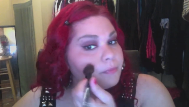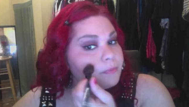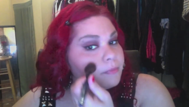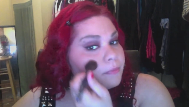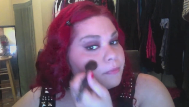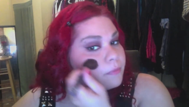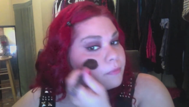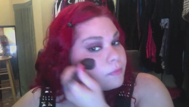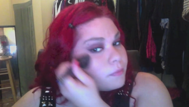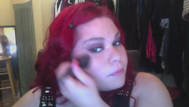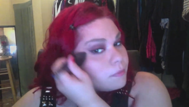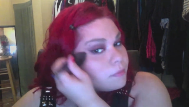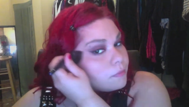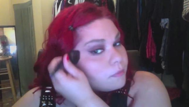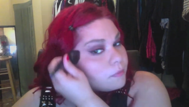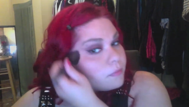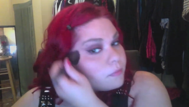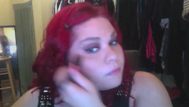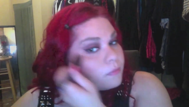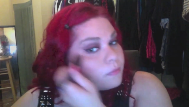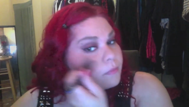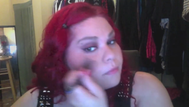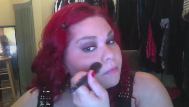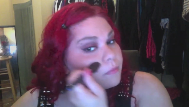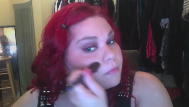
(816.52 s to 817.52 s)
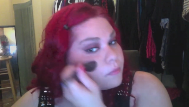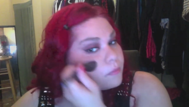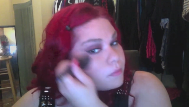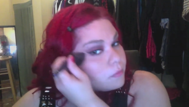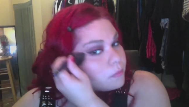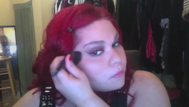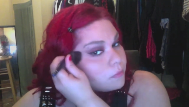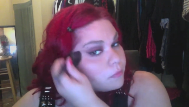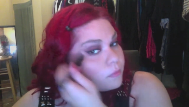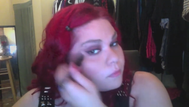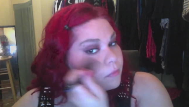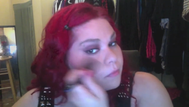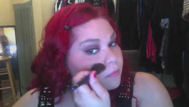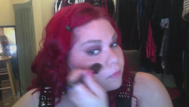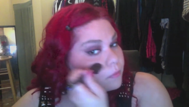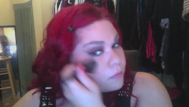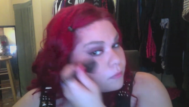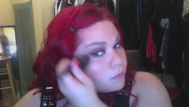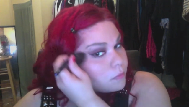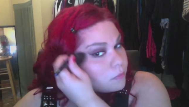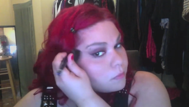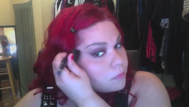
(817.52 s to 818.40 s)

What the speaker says: No one is speaking in this clip.